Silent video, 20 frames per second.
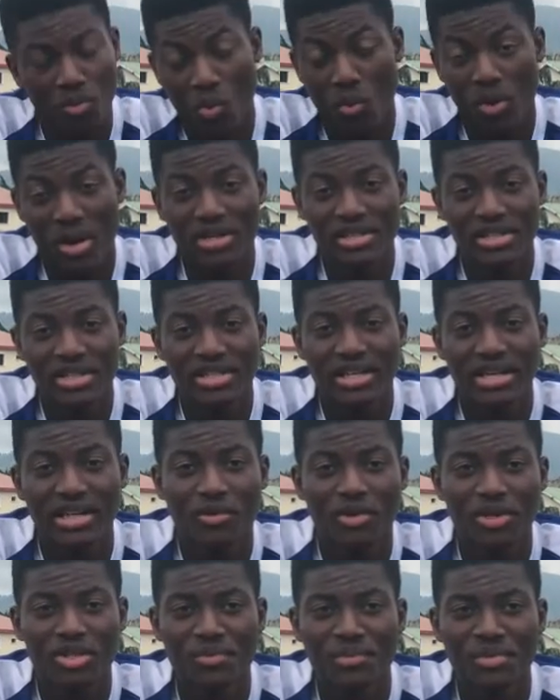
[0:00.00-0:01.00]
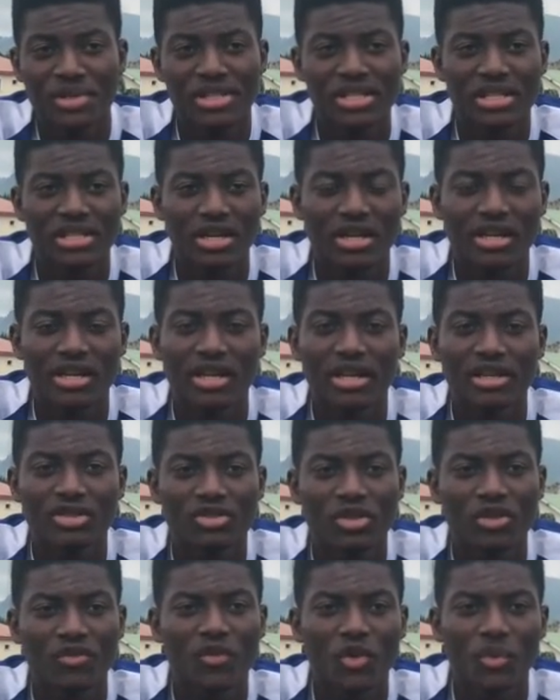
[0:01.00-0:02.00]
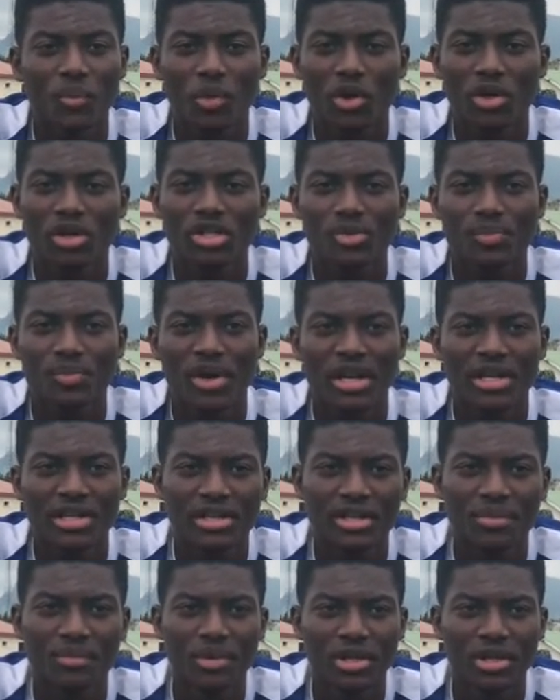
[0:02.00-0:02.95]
one thing that was missing in the Nigerian football is branding,